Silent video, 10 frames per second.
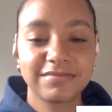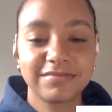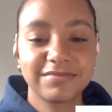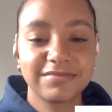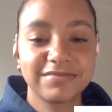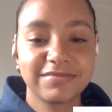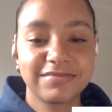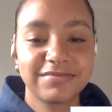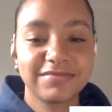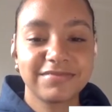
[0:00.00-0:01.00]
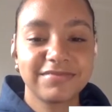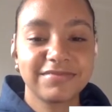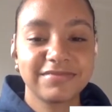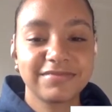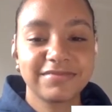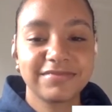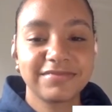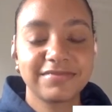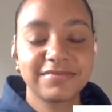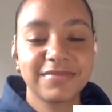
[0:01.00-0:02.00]

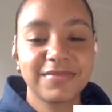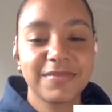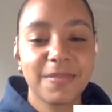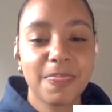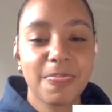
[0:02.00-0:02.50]
[no speech]